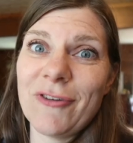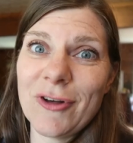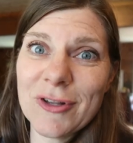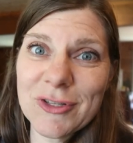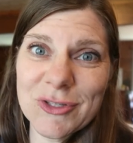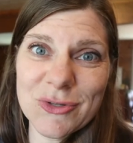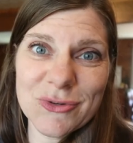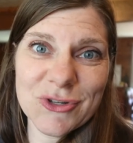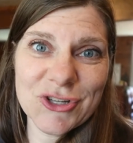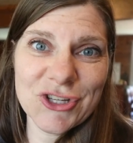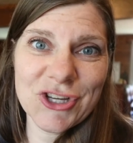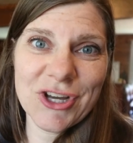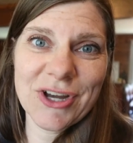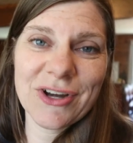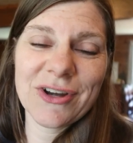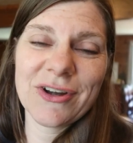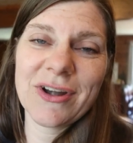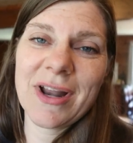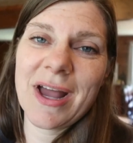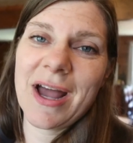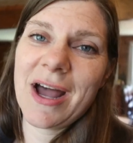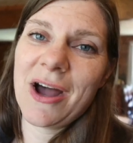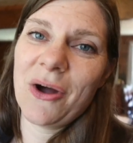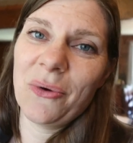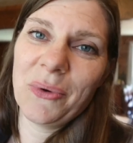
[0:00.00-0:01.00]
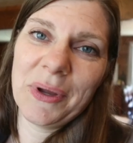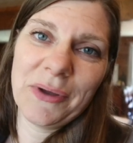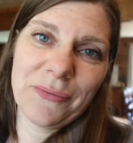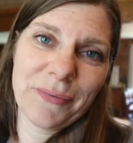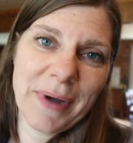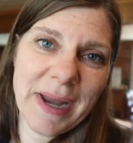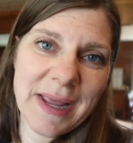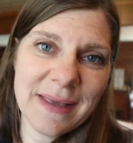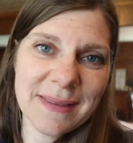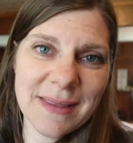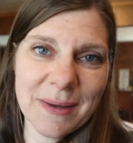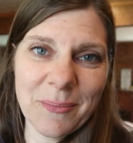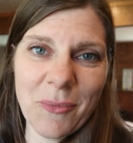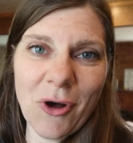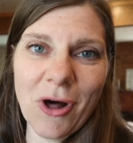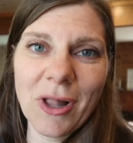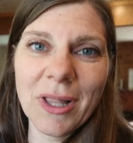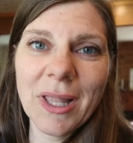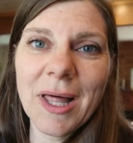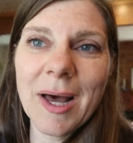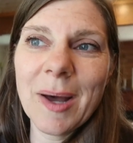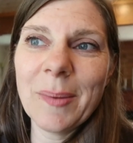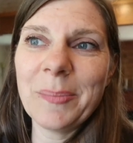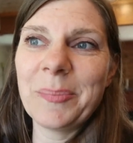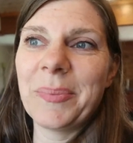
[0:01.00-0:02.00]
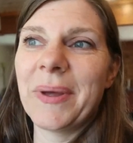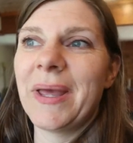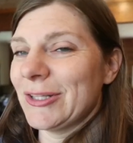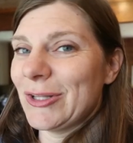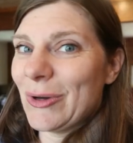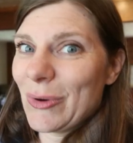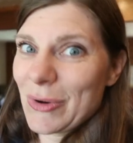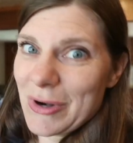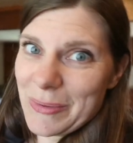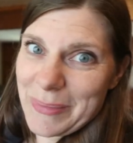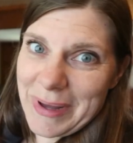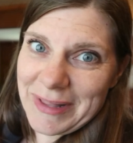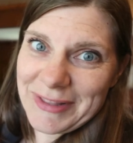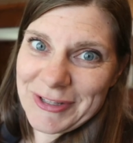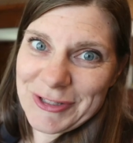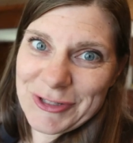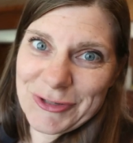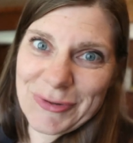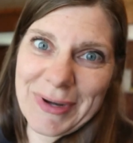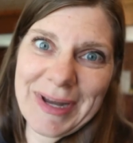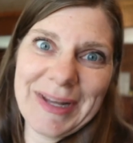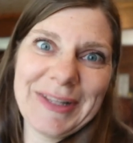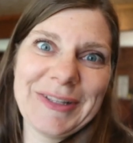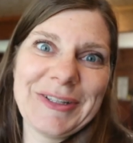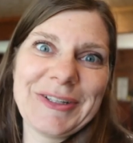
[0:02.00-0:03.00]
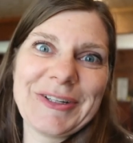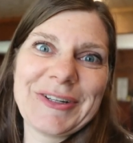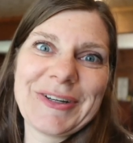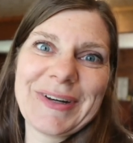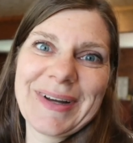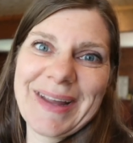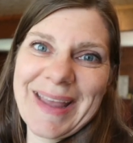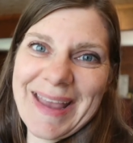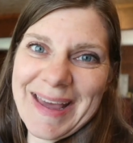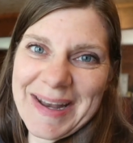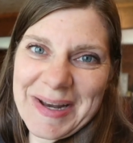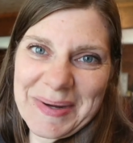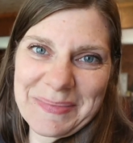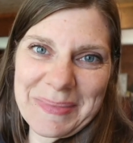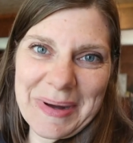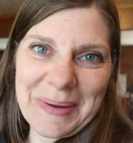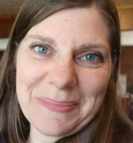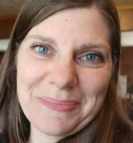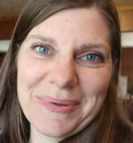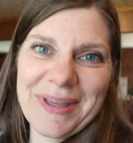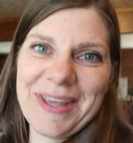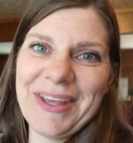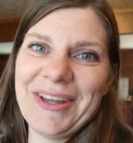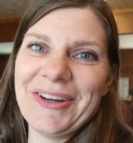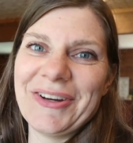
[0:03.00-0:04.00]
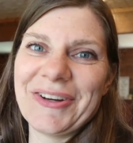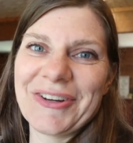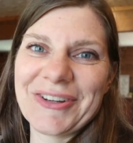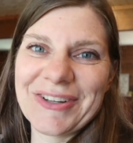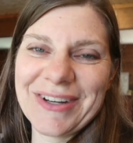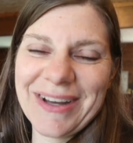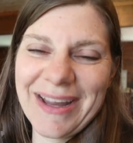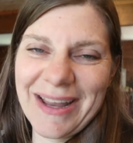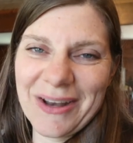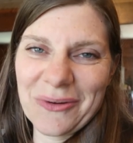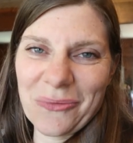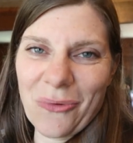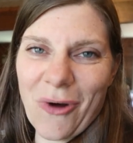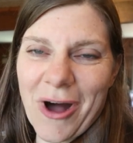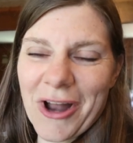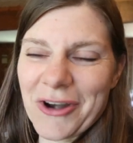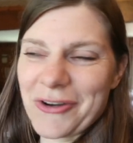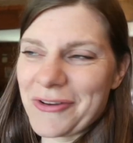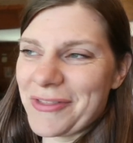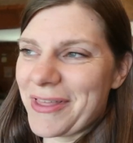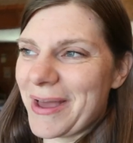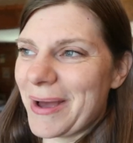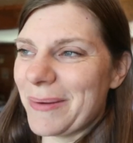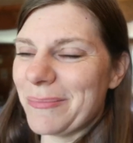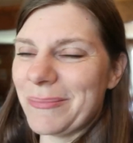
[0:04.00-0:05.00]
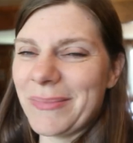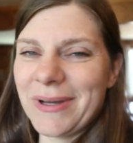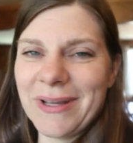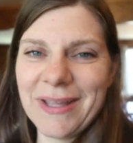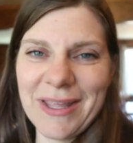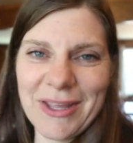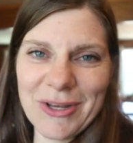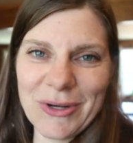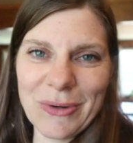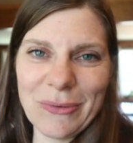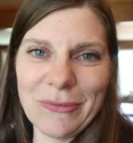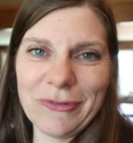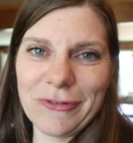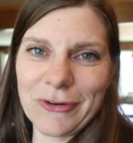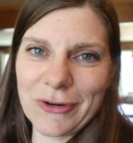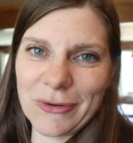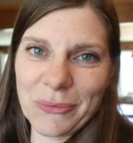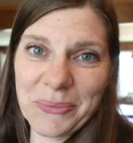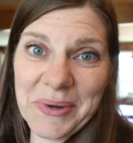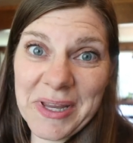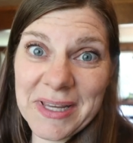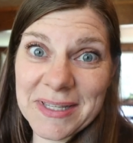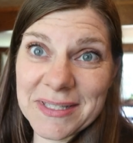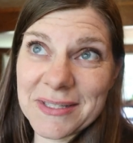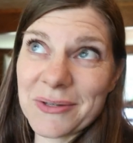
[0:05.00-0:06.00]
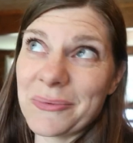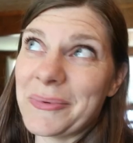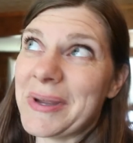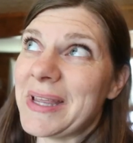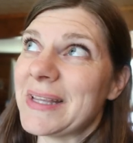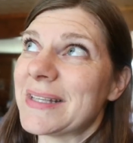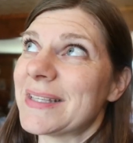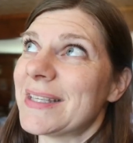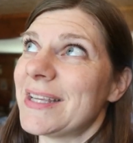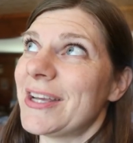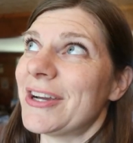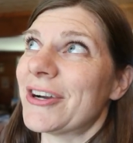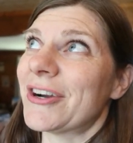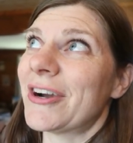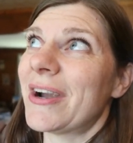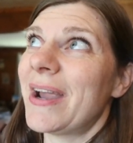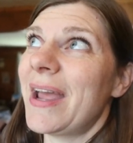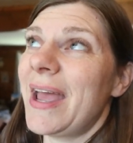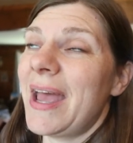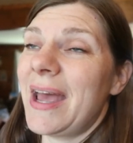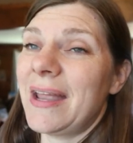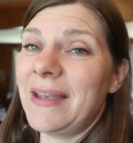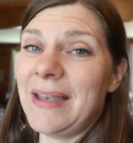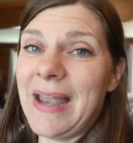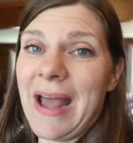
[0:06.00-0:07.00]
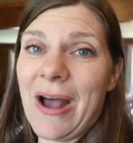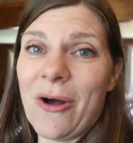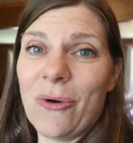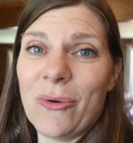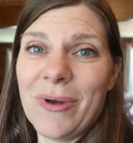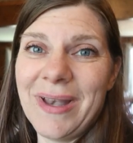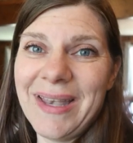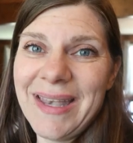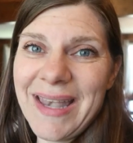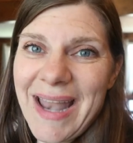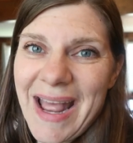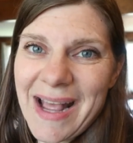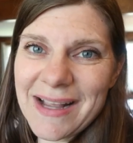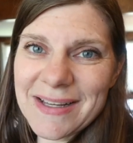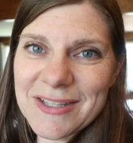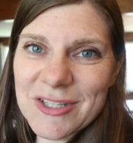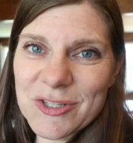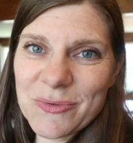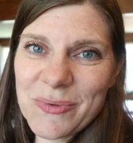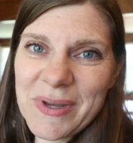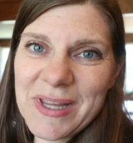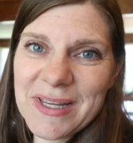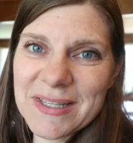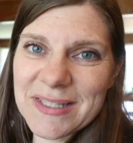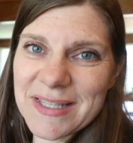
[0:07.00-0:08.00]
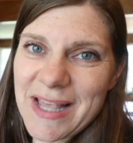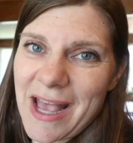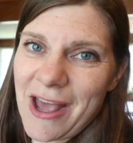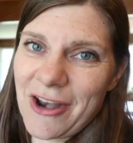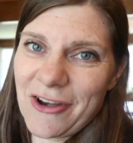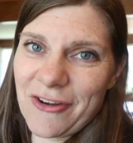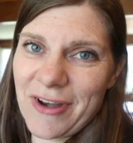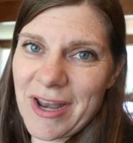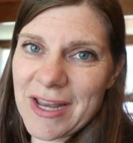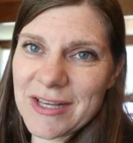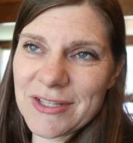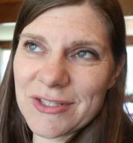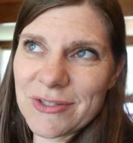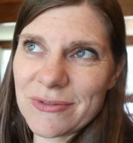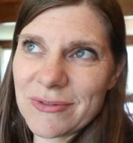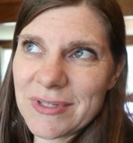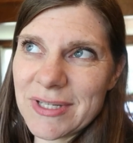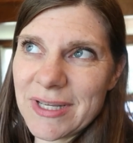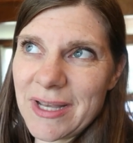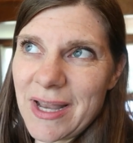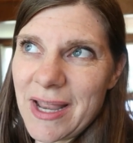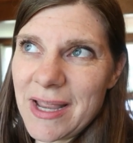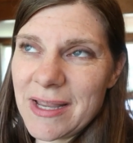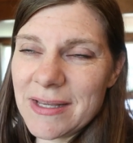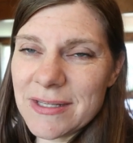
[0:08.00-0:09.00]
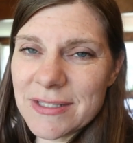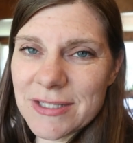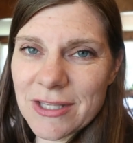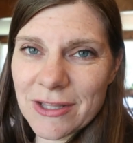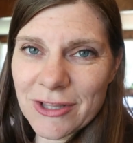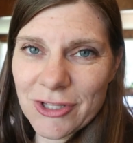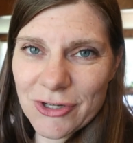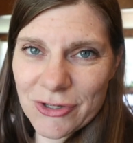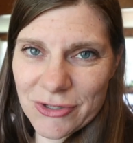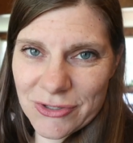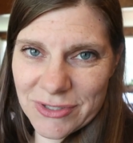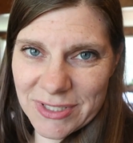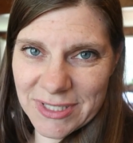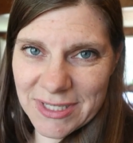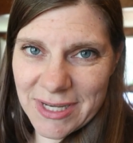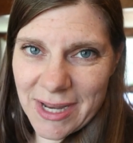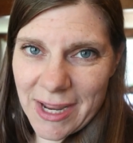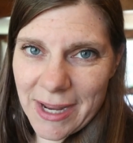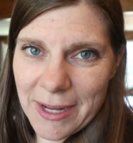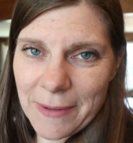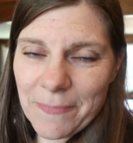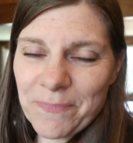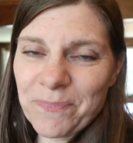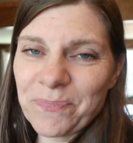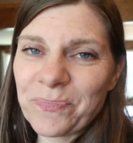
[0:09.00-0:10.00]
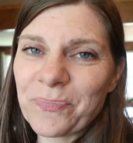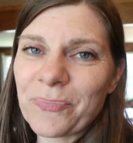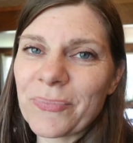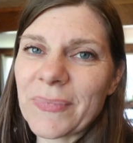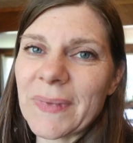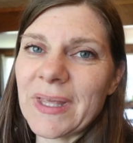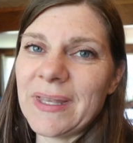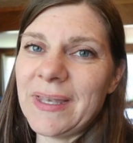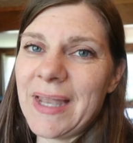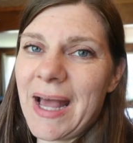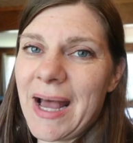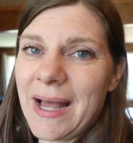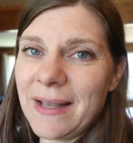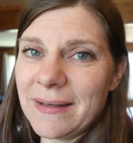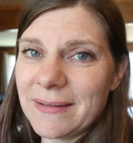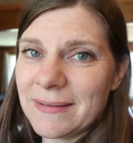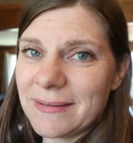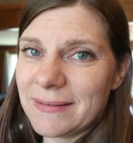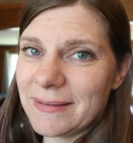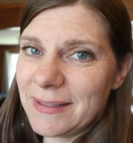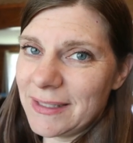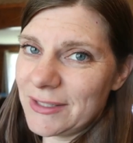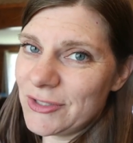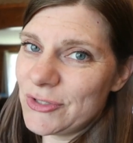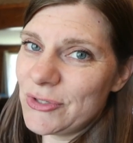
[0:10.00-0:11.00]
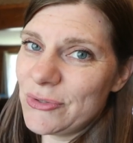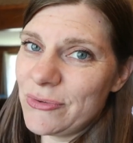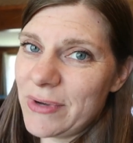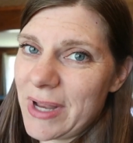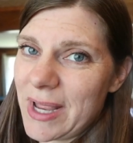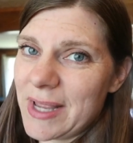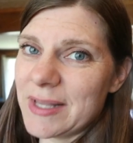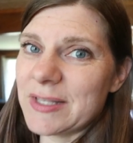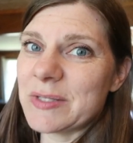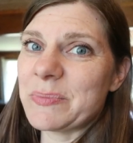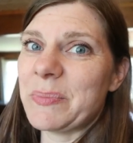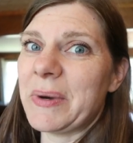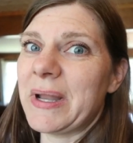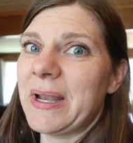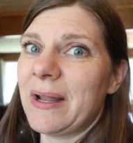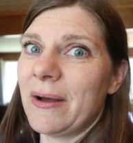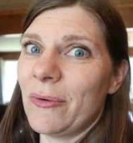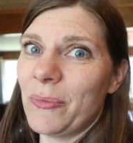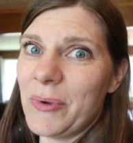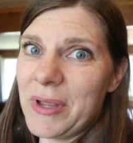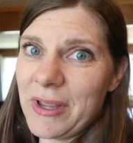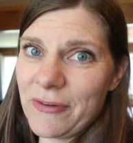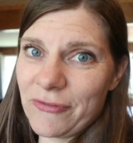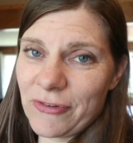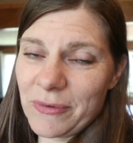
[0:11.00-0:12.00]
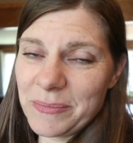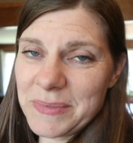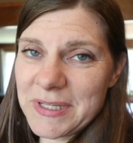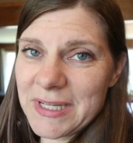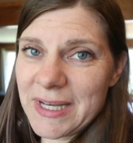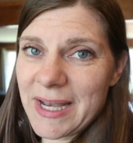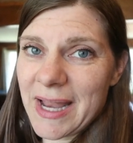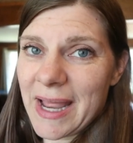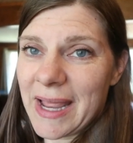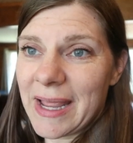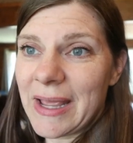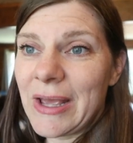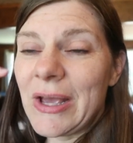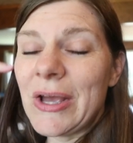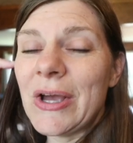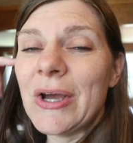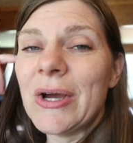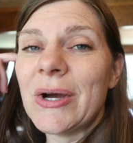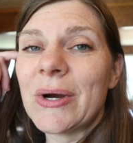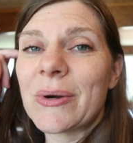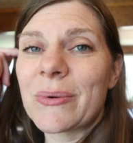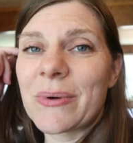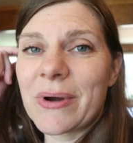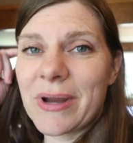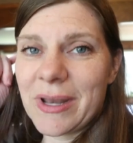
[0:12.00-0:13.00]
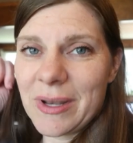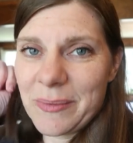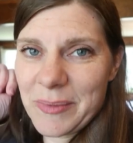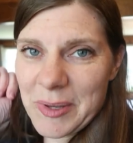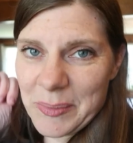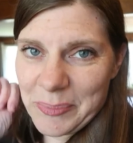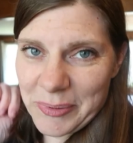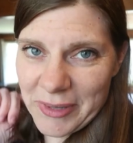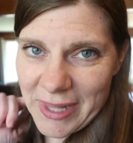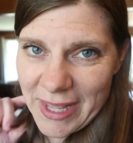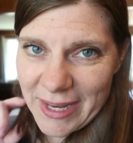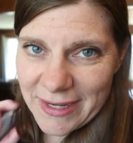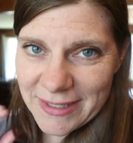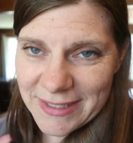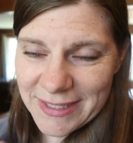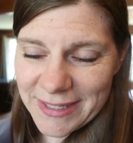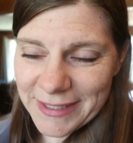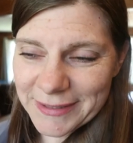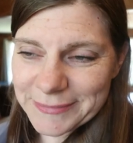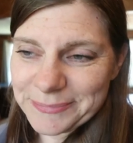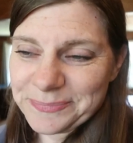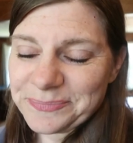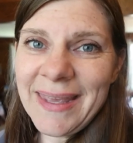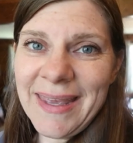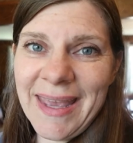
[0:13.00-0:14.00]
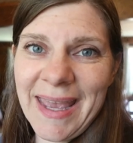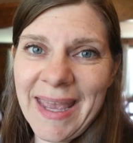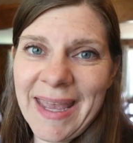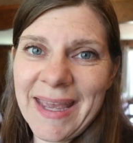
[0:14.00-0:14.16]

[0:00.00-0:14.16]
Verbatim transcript: I've also shared how we rake them all up, load them on the trailer, get them up here and water them, you know, for weeks and weeks here. And now next week, Saturday. So today is Thursday, not in two days, but a week from today, we're gonna be planting.